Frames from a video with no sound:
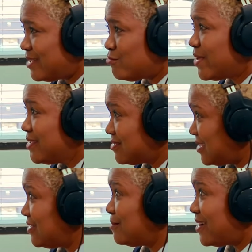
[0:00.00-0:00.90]
and raised
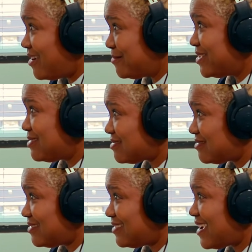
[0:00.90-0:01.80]
in the Bahamas.
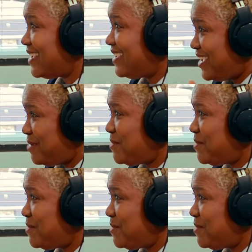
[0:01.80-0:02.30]
I came